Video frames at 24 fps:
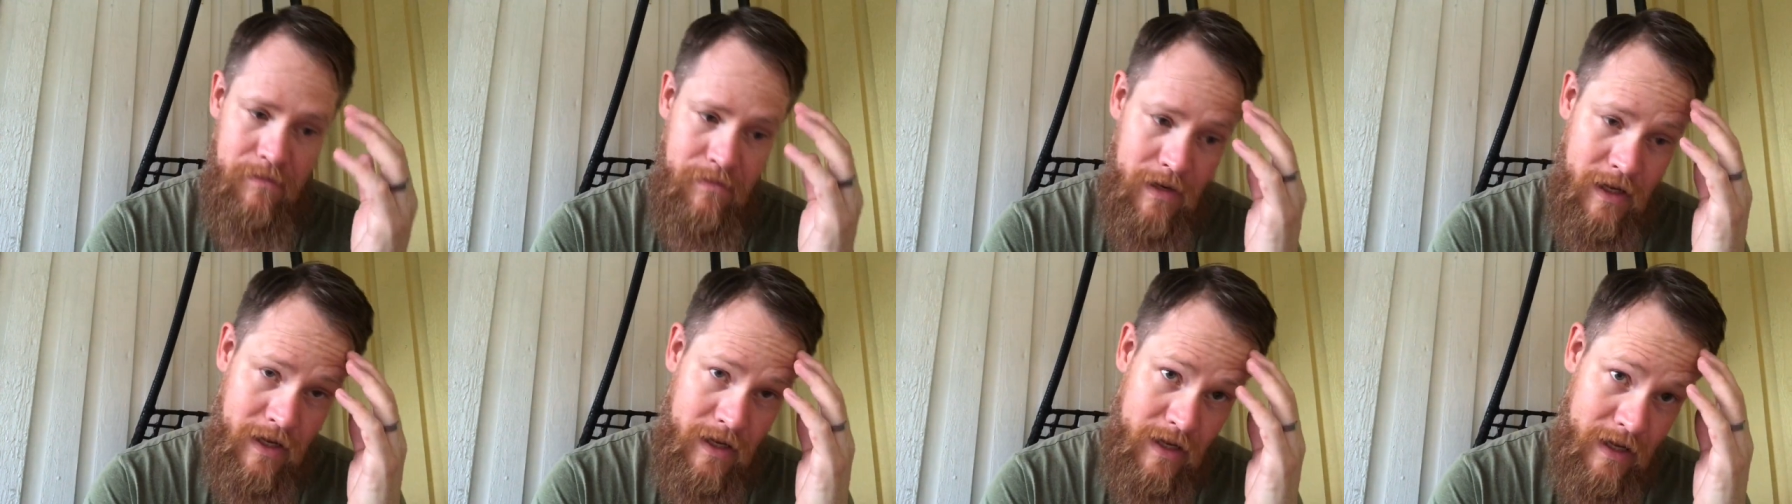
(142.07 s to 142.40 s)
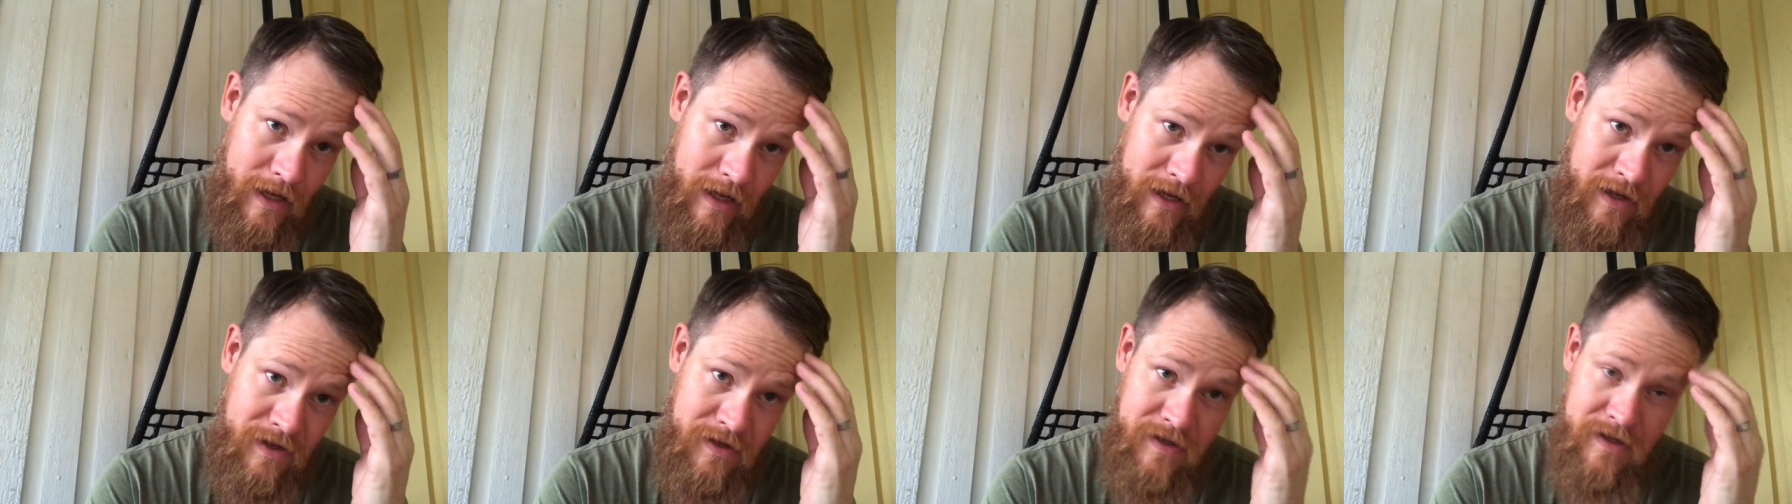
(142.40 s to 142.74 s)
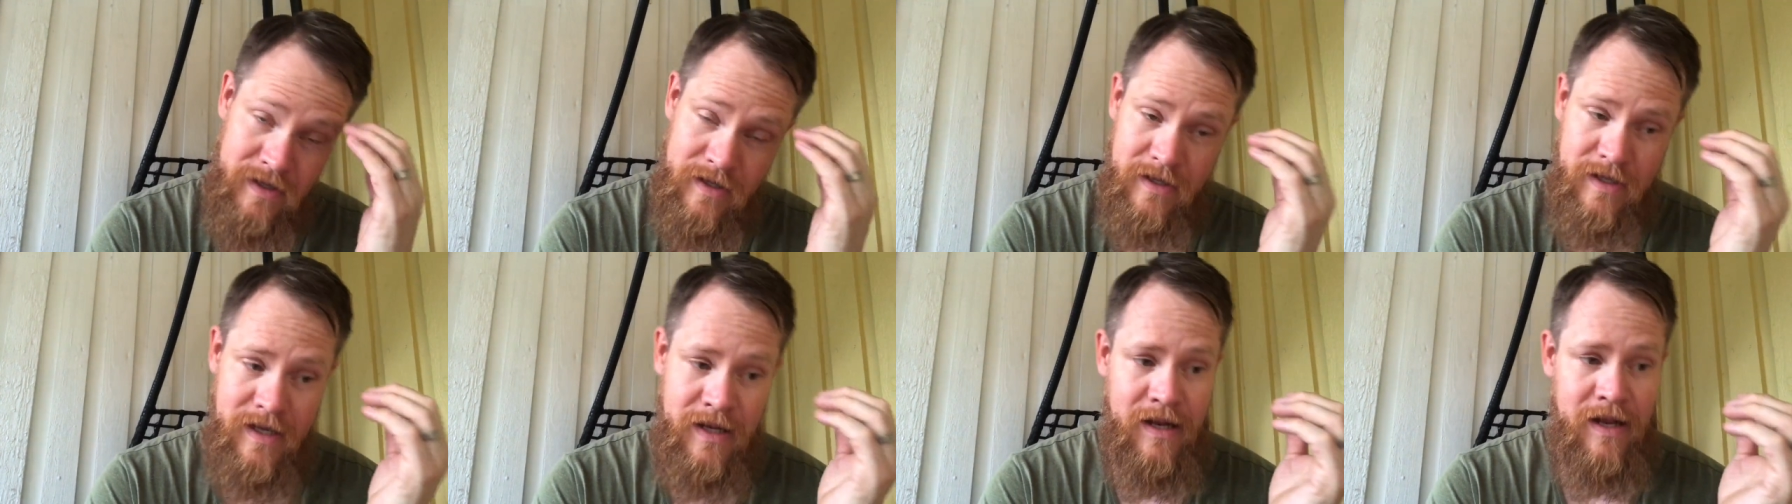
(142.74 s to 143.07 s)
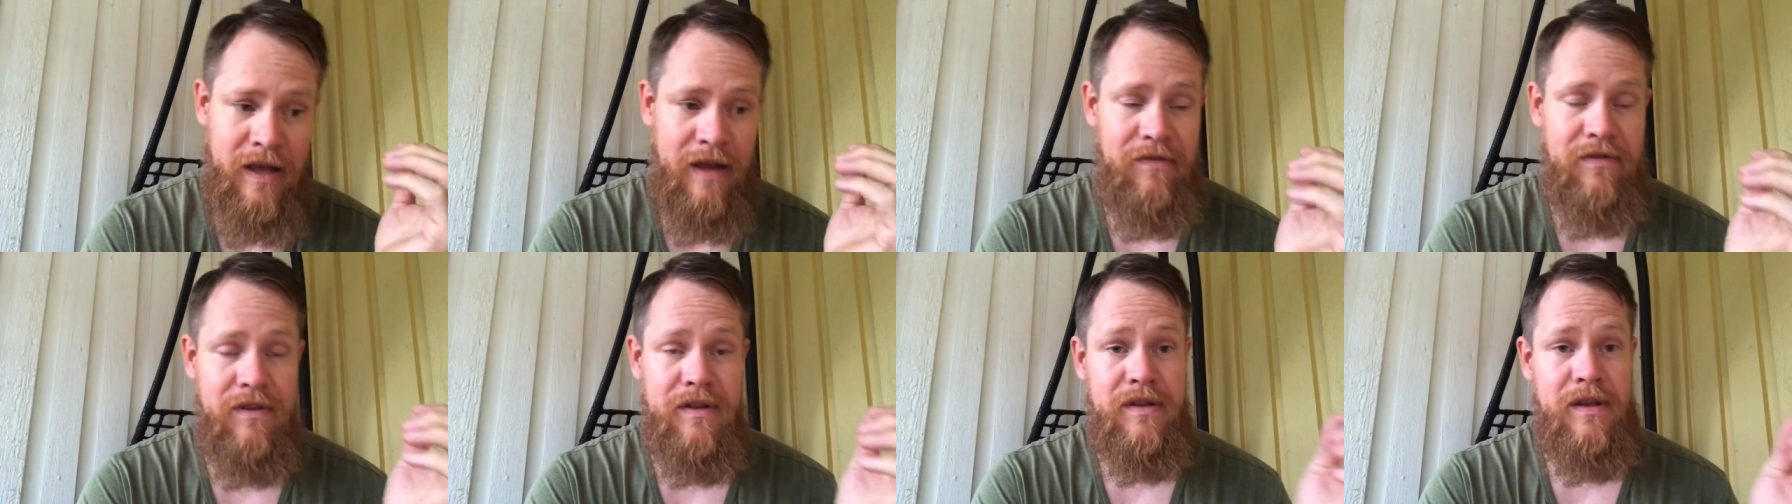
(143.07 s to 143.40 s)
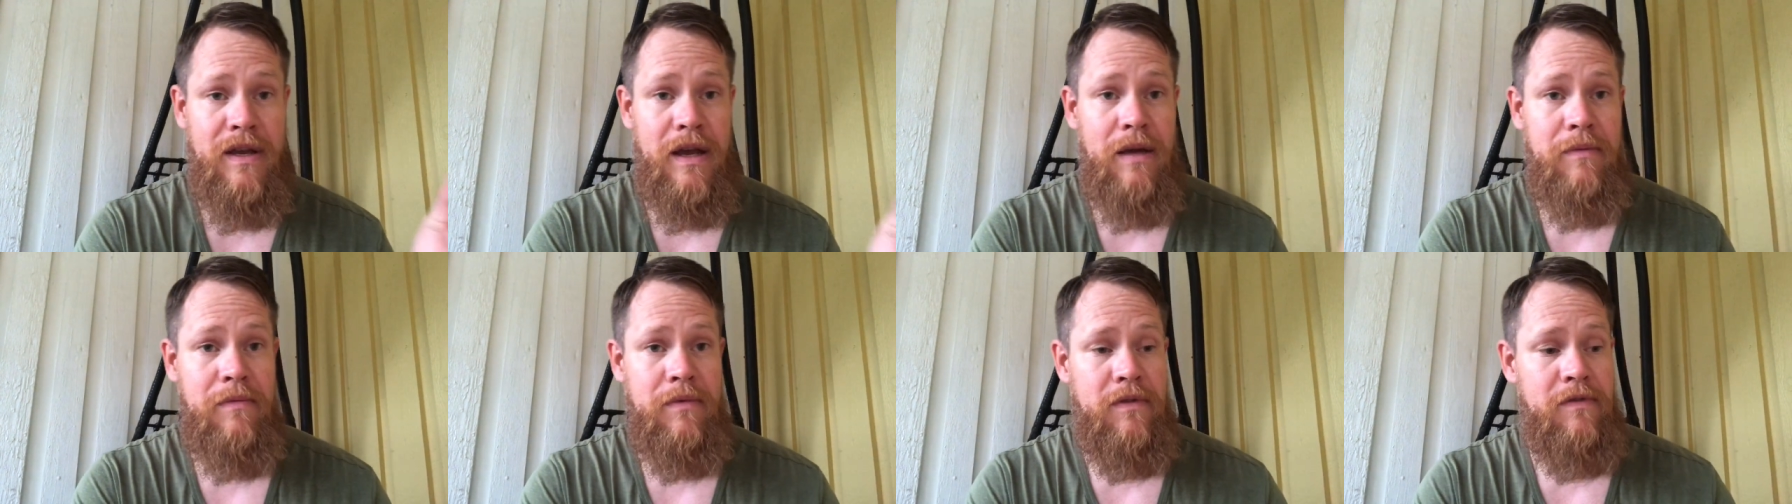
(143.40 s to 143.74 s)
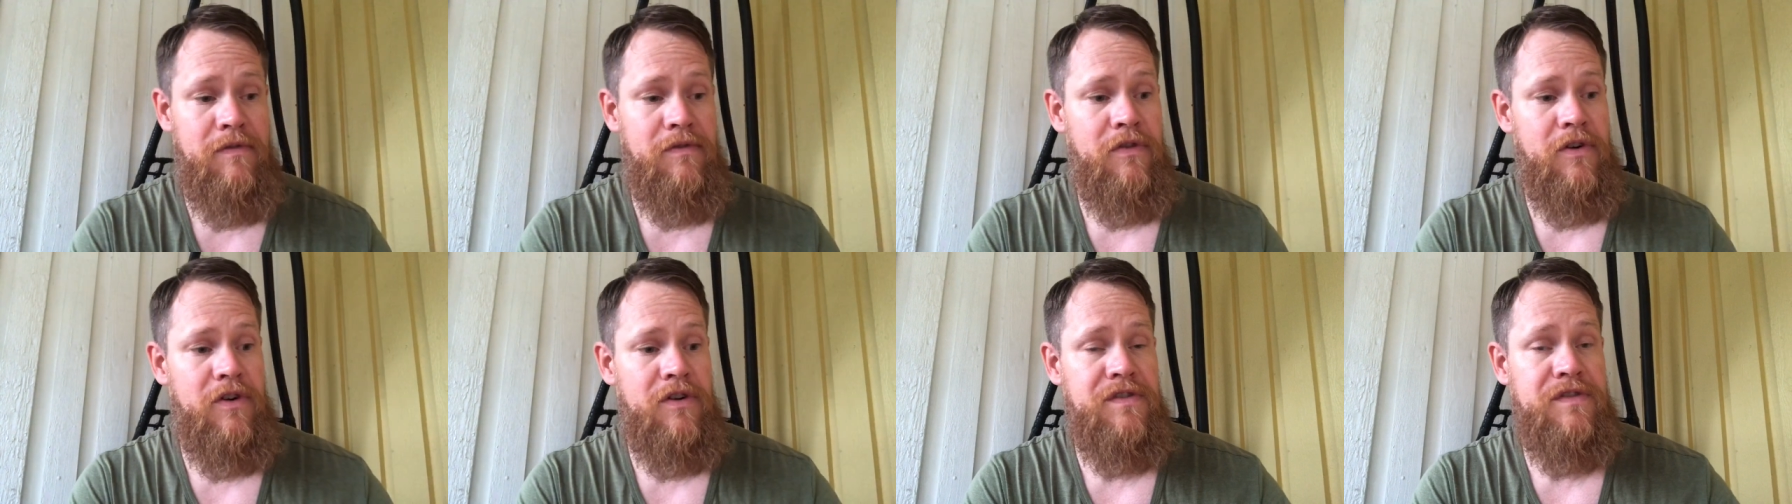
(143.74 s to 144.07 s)
But I just didn't have the time on
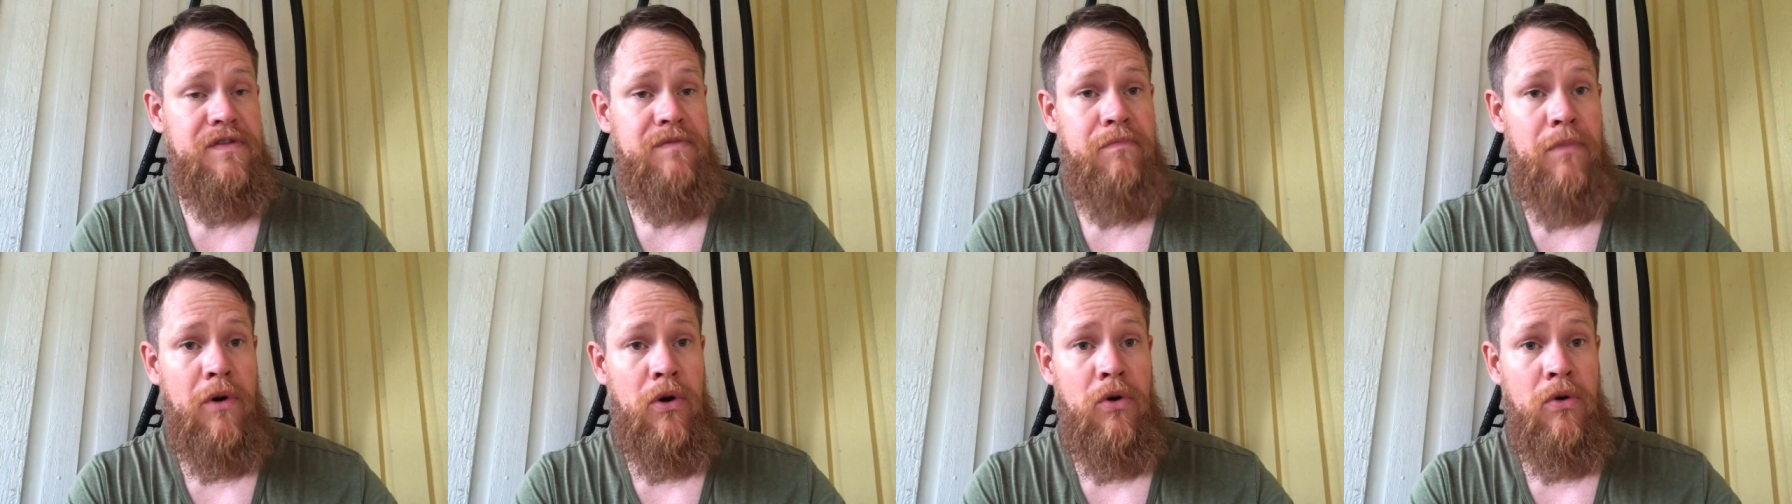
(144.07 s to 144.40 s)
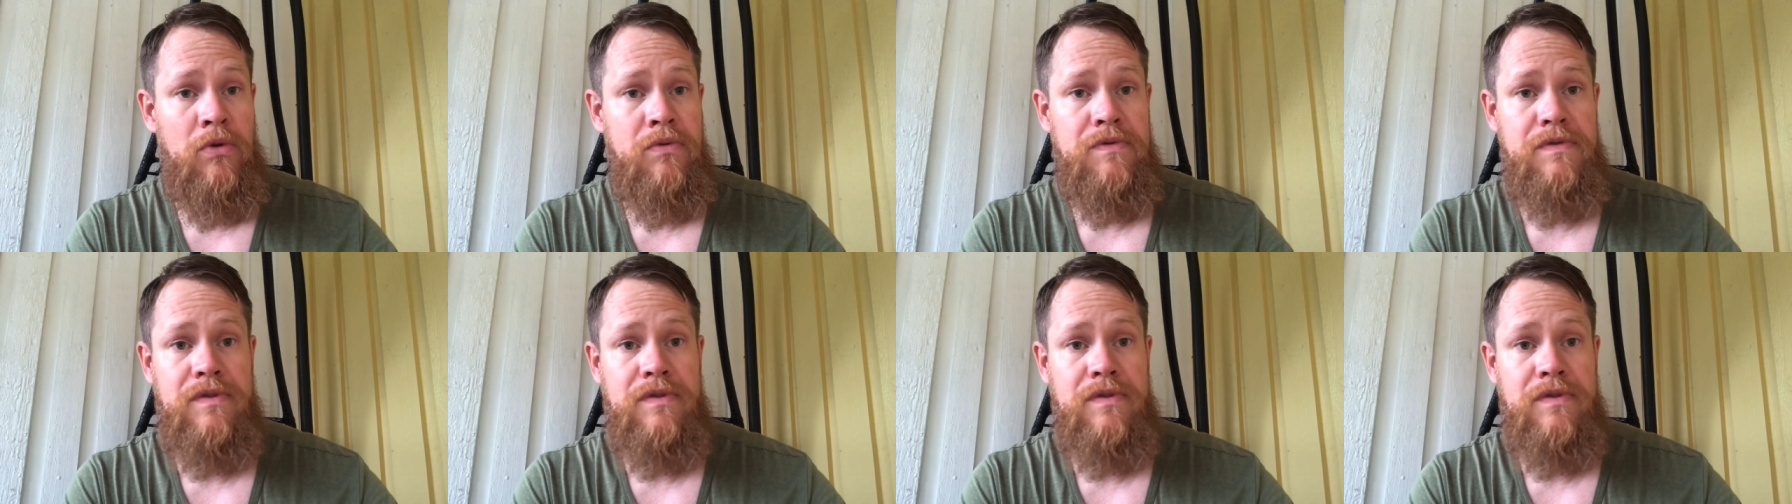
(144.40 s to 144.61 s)
the first bowl,